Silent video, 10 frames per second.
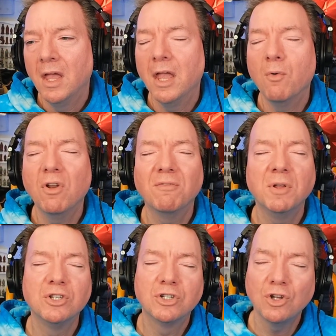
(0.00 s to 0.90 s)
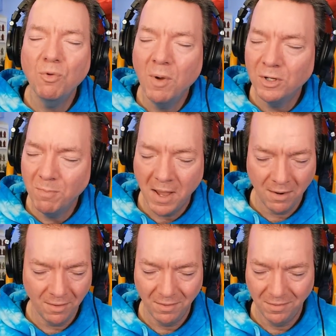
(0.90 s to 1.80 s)
It would have been so much
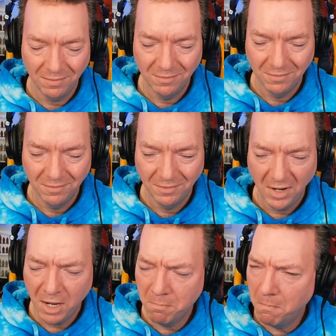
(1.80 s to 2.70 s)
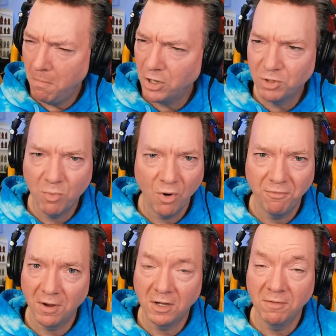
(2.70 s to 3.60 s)
better and much more
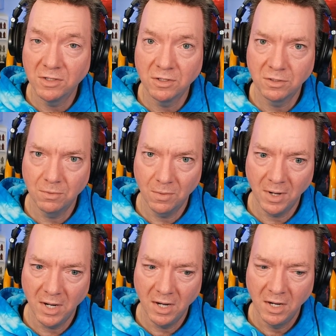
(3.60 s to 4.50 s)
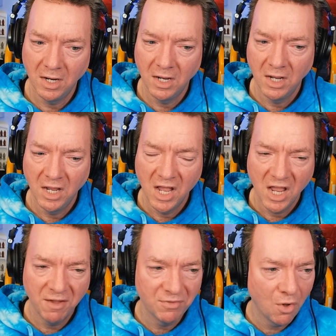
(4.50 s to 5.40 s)
effective as a story
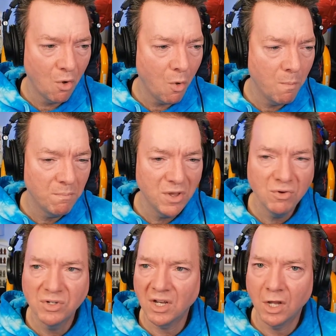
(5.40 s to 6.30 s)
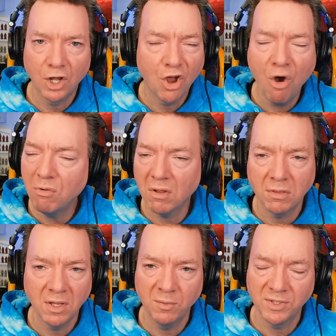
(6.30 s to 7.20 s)
if the whole music CODA
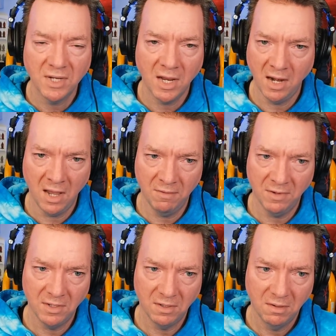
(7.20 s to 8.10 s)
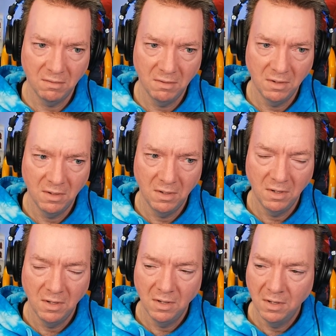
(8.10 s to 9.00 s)
thing was taken out of it.
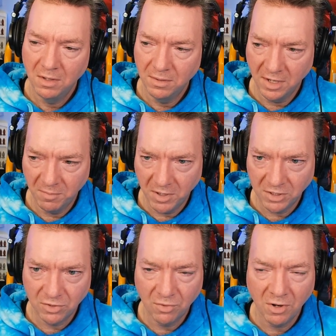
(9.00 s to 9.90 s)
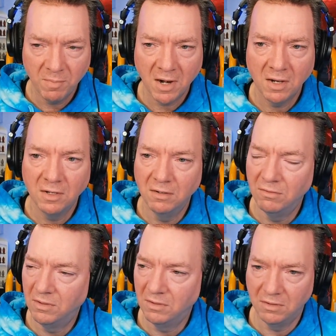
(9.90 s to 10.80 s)
Let it be a story about a
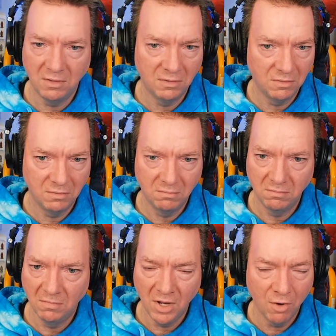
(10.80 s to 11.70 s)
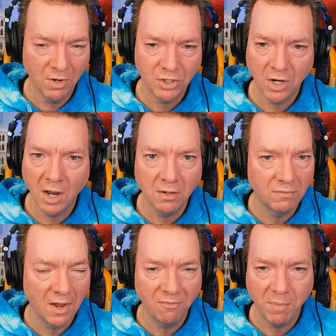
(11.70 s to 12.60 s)
hearing child
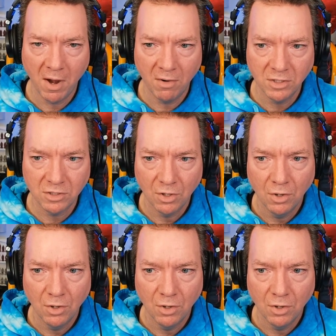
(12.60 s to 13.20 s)
of deaf parents